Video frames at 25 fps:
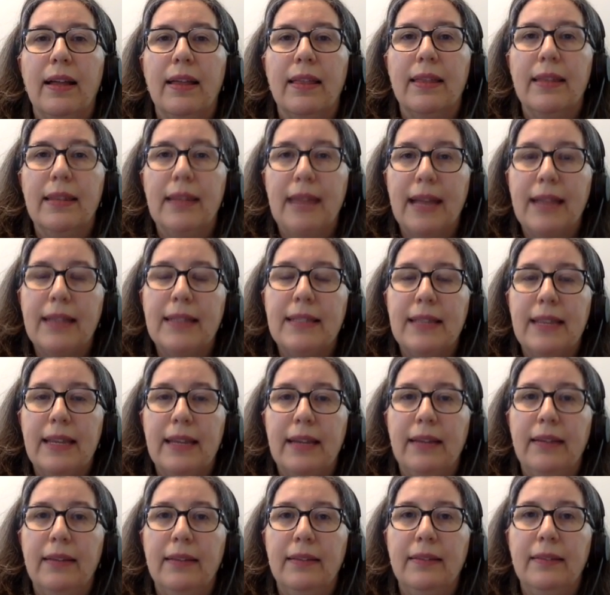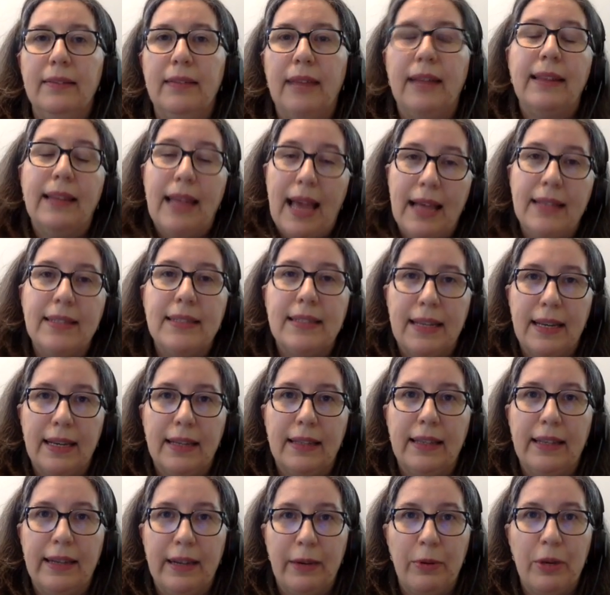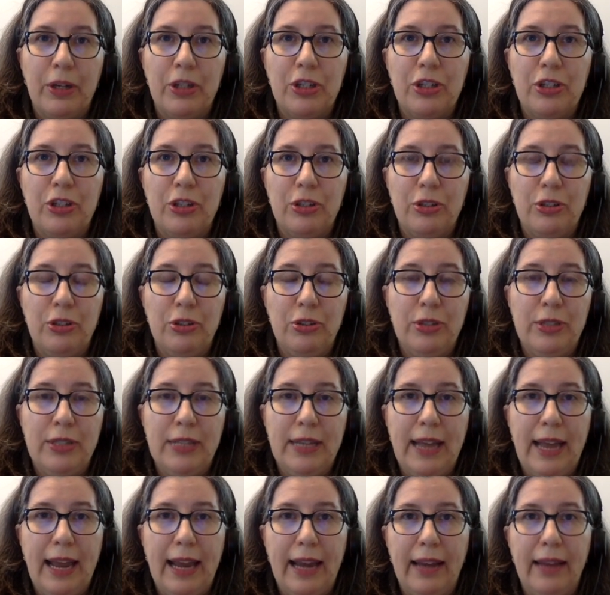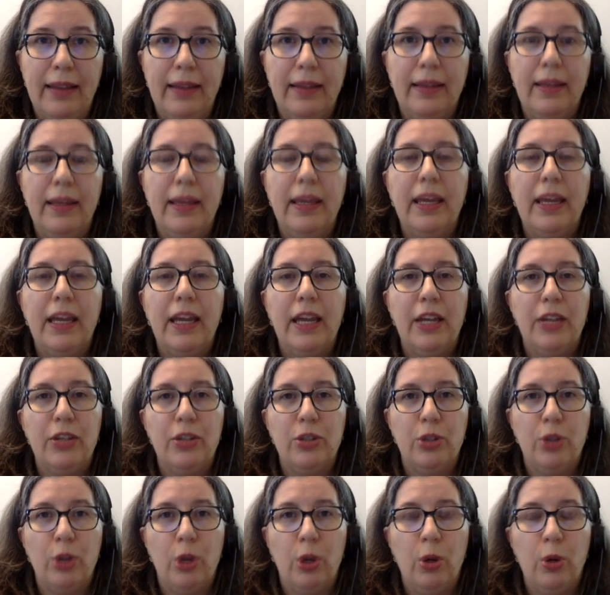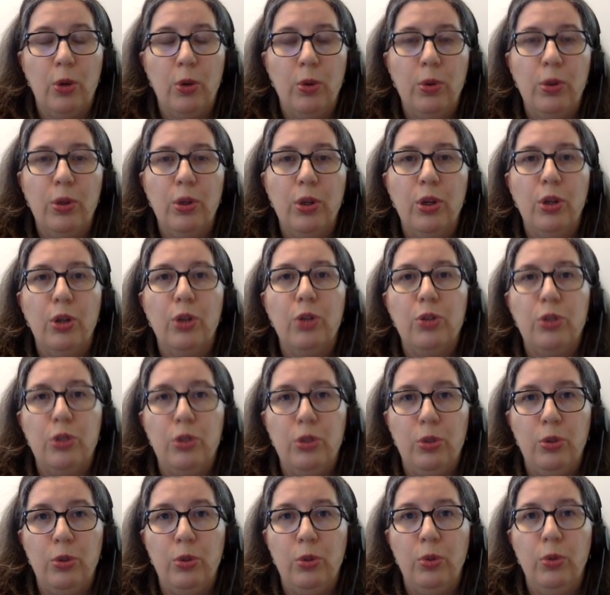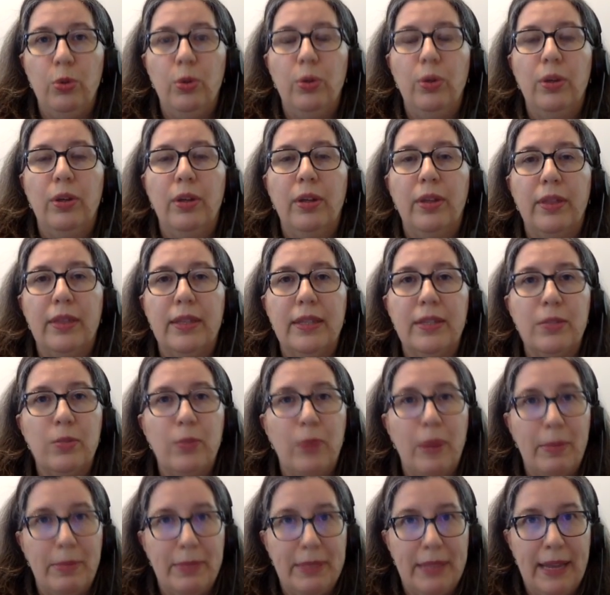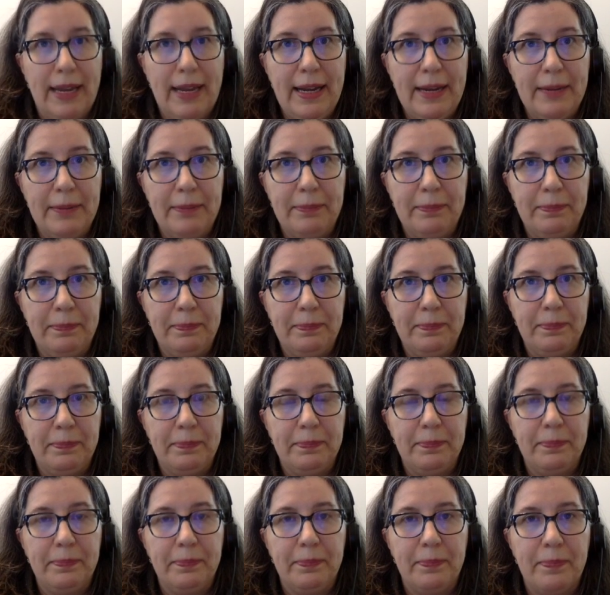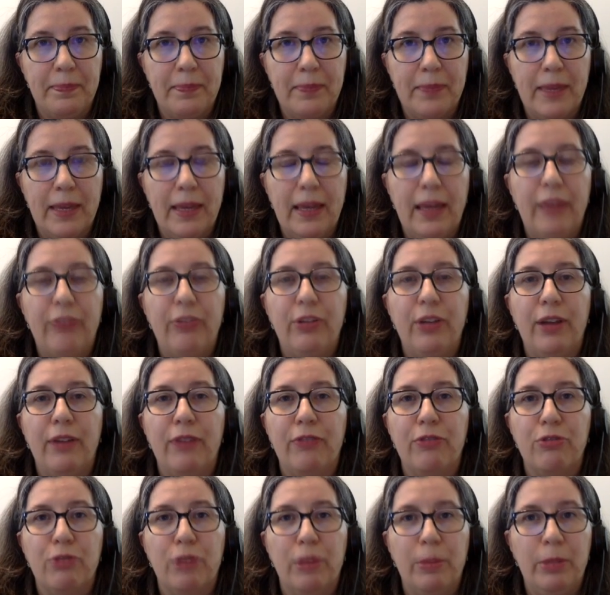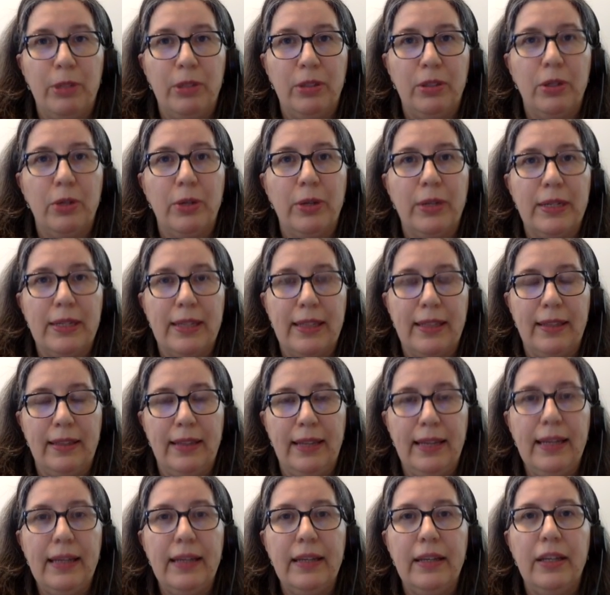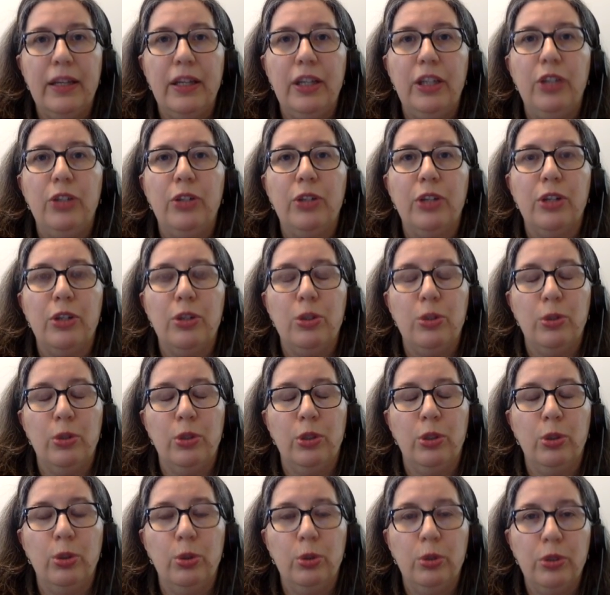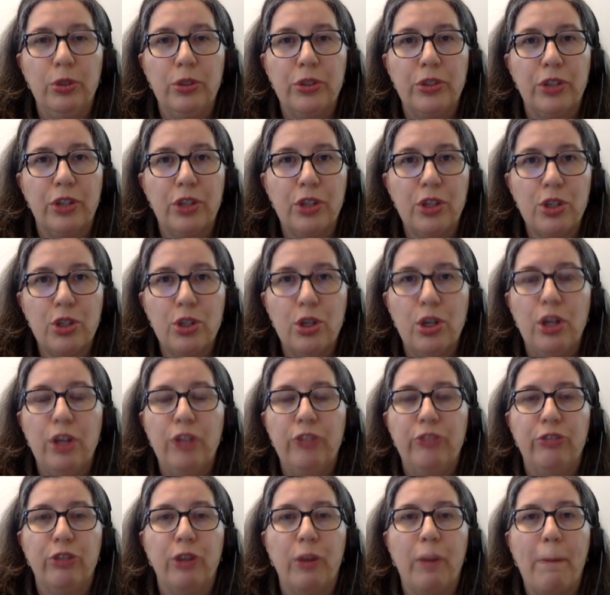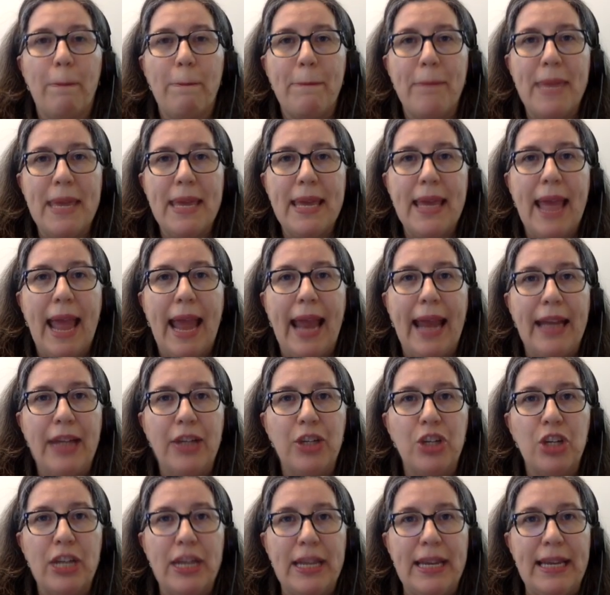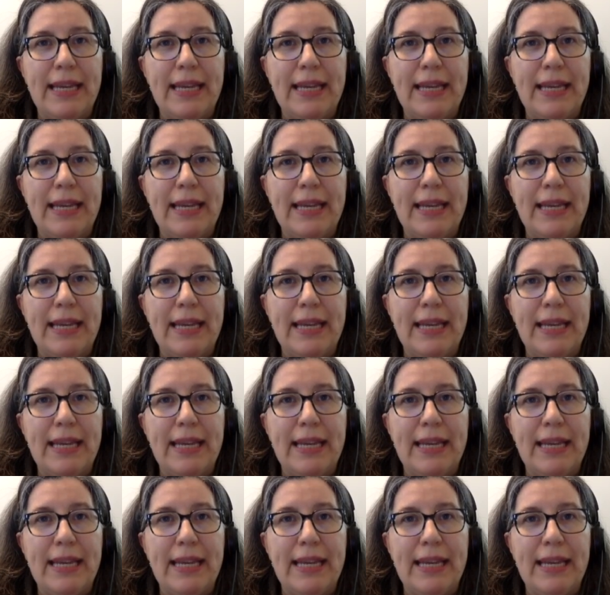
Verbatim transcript: The next thing and last thing that I want you to do today is go to this website. If you have trouble going to the link, you can do a Google search for PHET